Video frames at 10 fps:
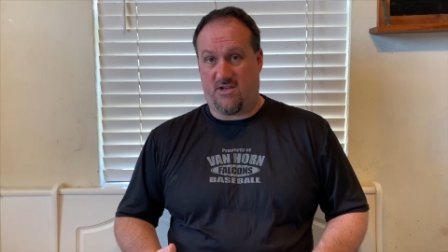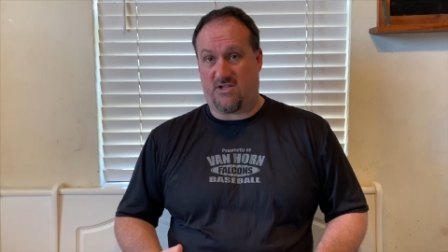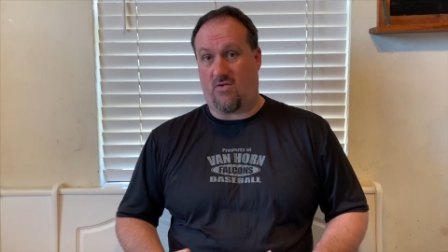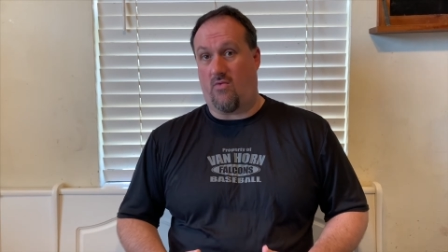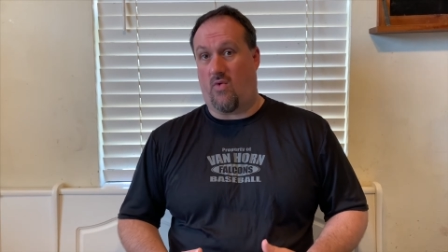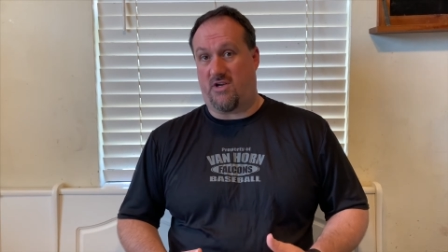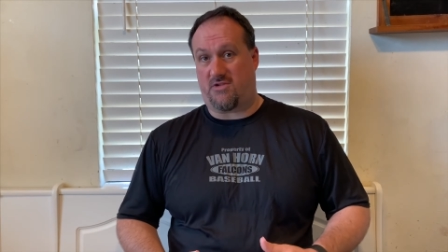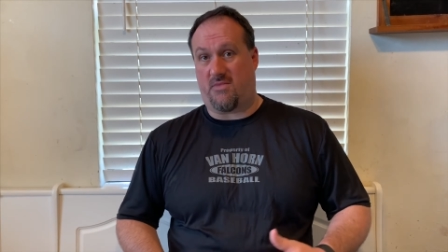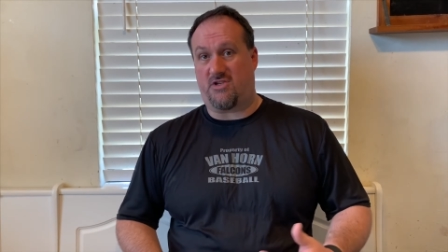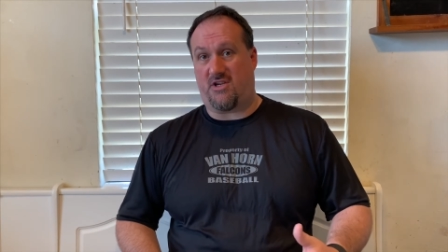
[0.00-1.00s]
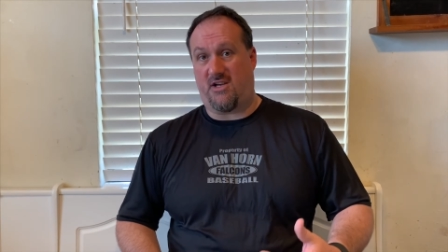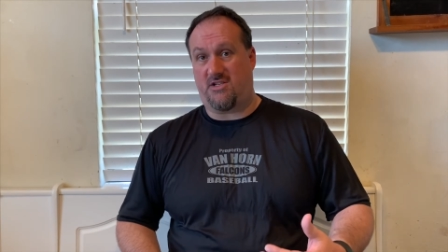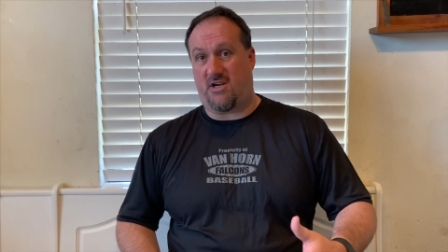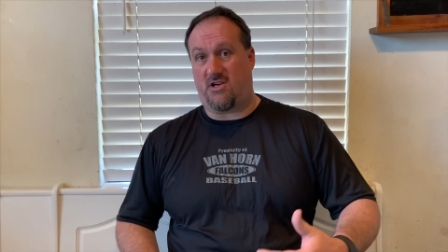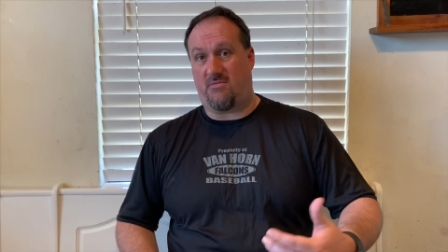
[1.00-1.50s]
So it was much
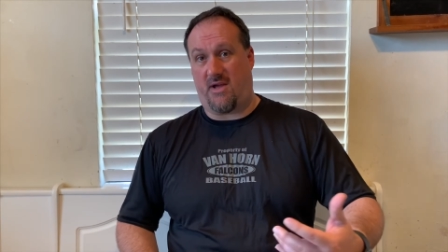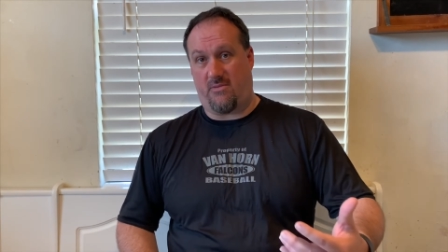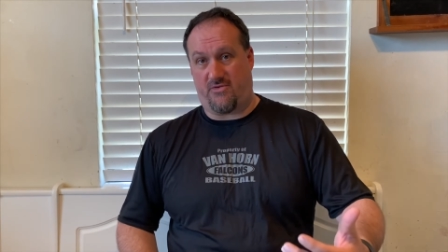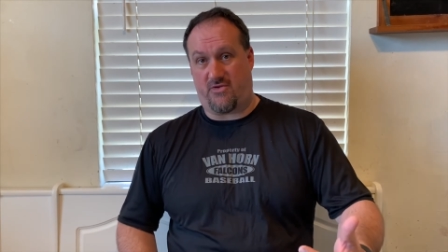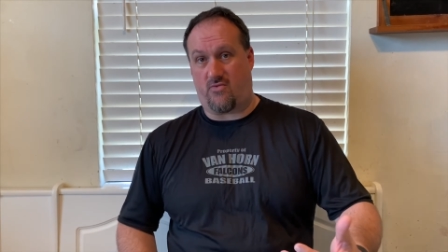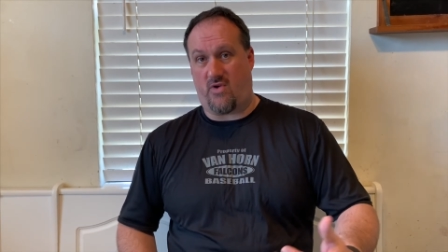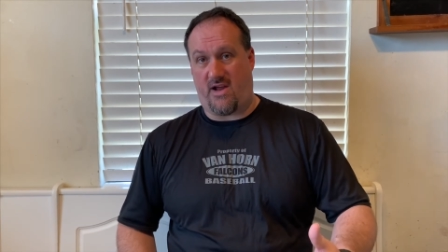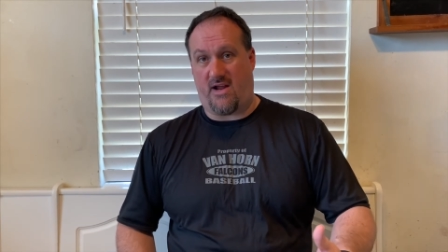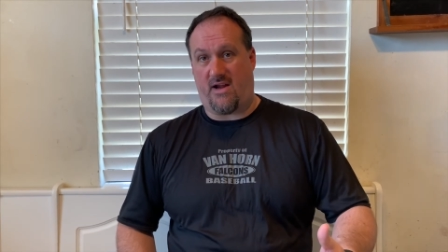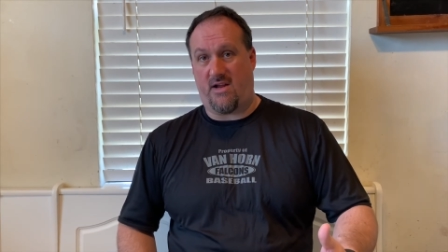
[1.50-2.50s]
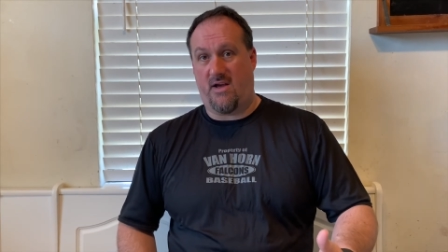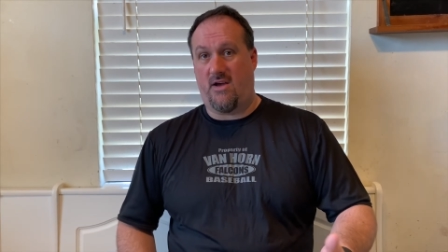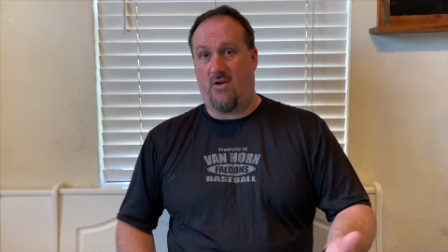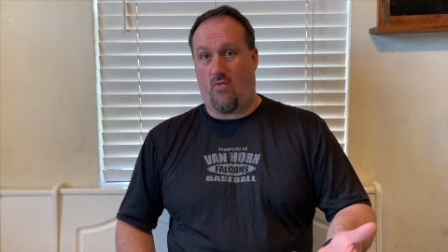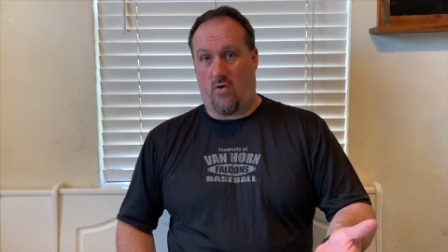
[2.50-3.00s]
easier to be able to read
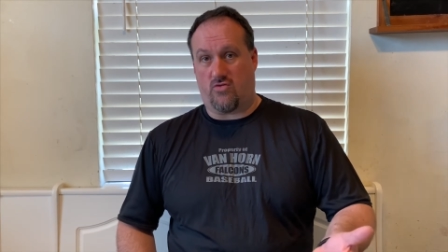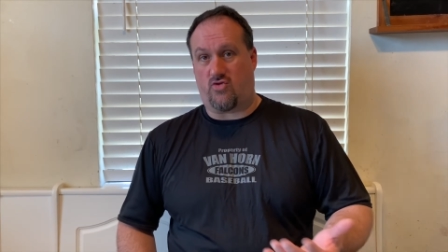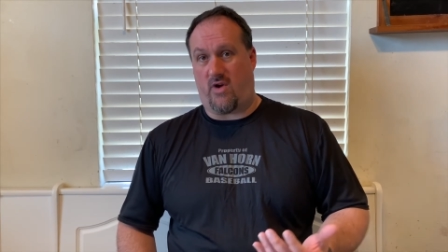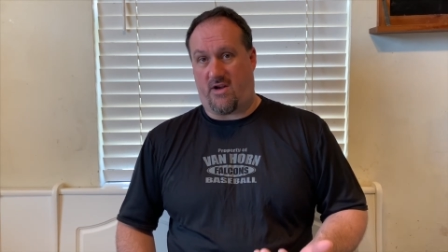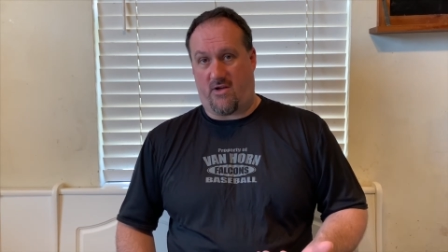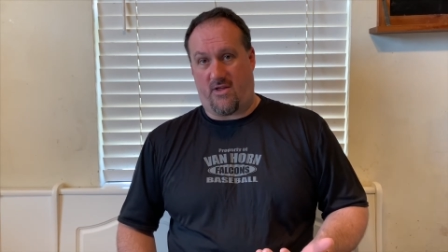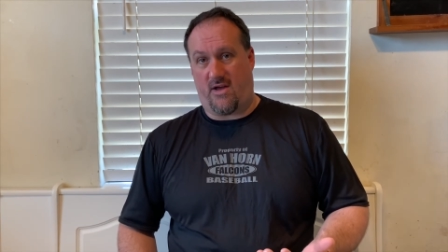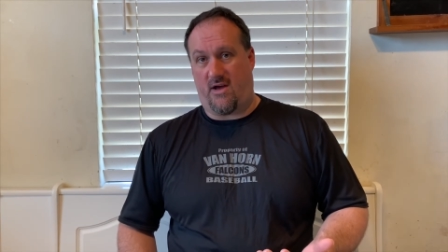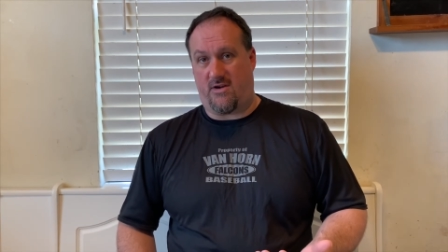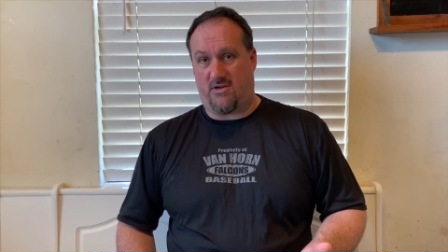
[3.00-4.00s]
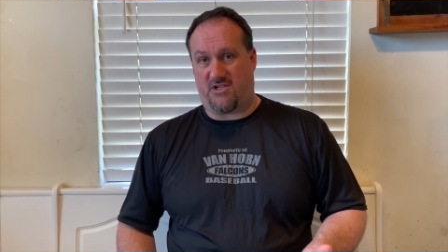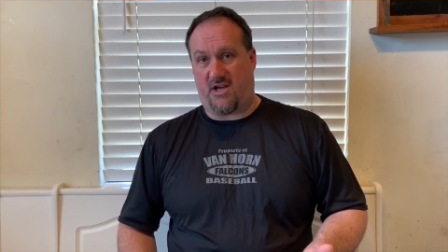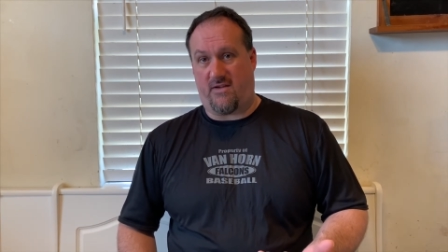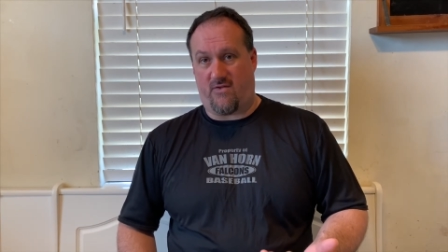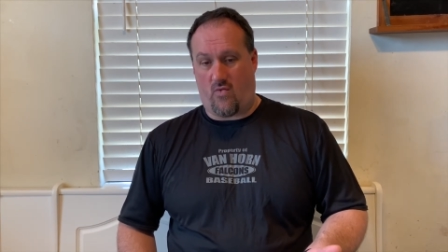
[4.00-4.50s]
what was written on the
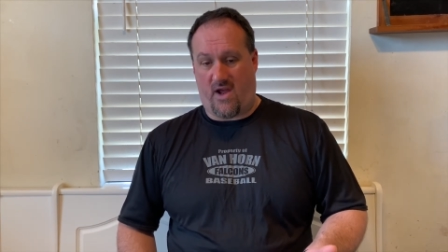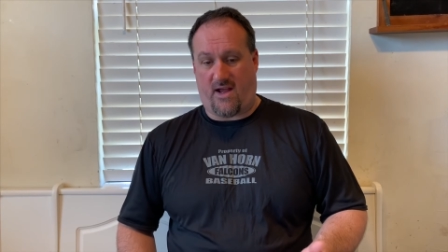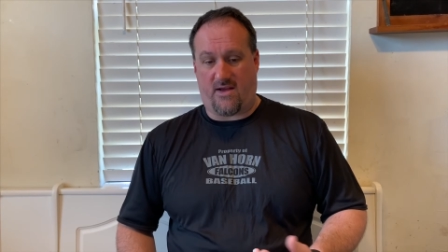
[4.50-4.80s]
underside of the wing.